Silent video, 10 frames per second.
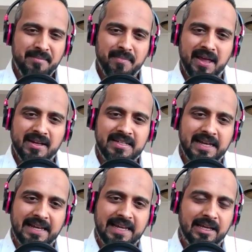
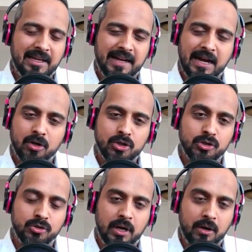meditating an hour to
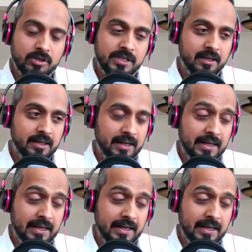2 hours daily.